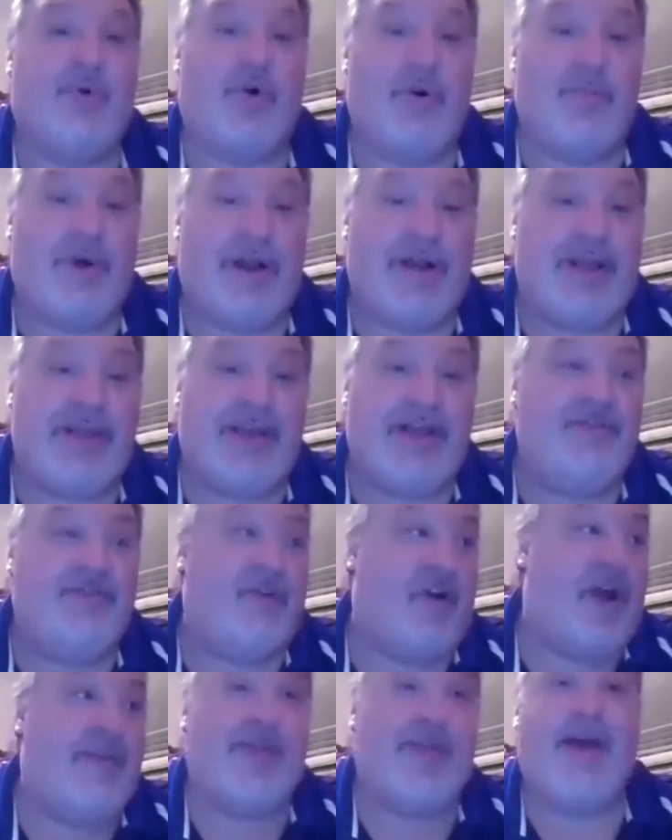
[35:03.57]
more money, they
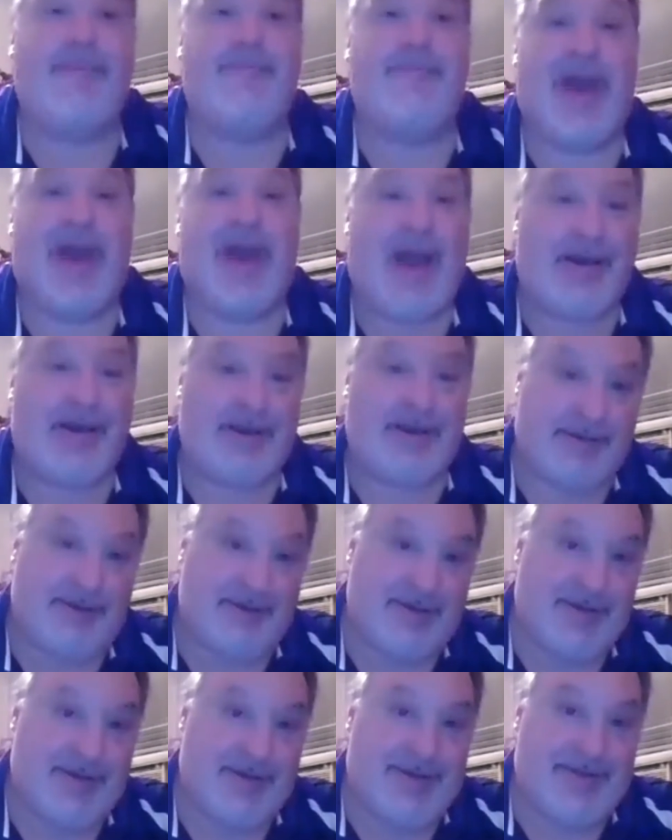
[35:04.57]
drop that back.
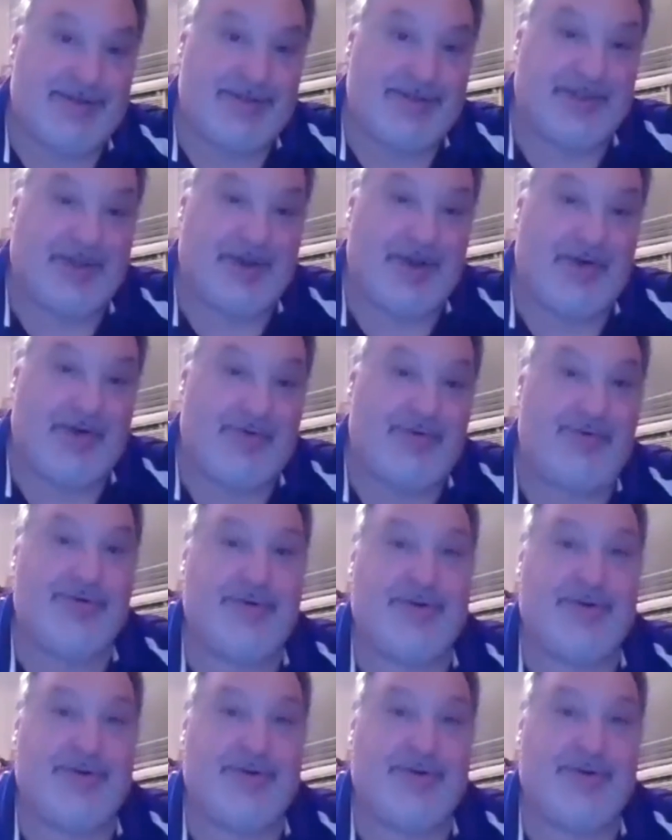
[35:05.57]
So,